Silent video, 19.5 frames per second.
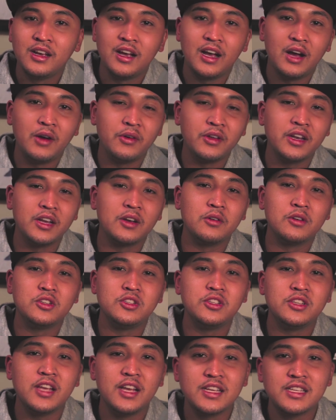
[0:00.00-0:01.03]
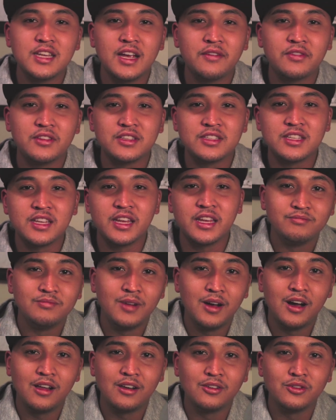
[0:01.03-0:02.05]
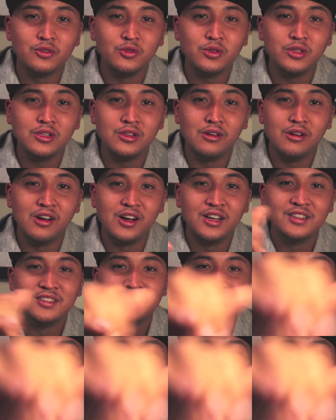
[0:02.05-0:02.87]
I want to hear what you guys have to say. Mahalo nui loa.